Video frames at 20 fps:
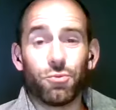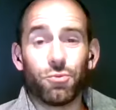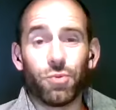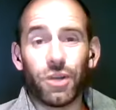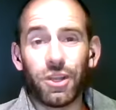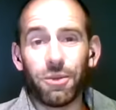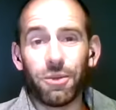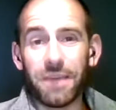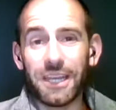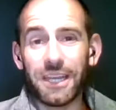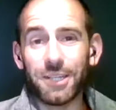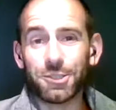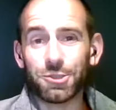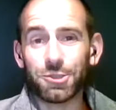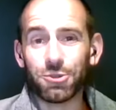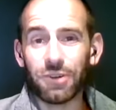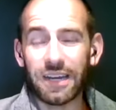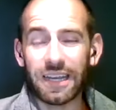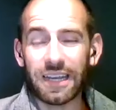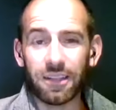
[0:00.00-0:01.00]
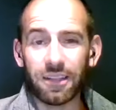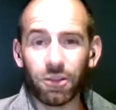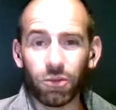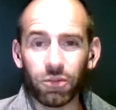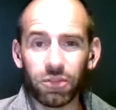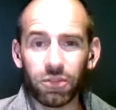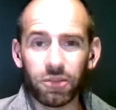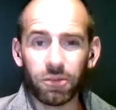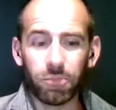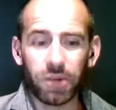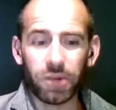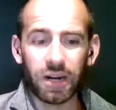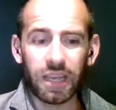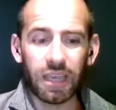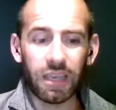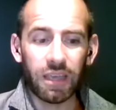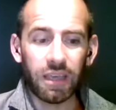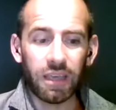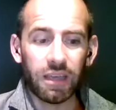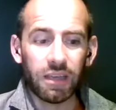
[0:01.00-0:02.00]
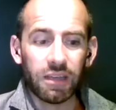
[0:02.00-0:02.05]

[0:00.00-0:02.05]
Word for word: where you might try and launder money.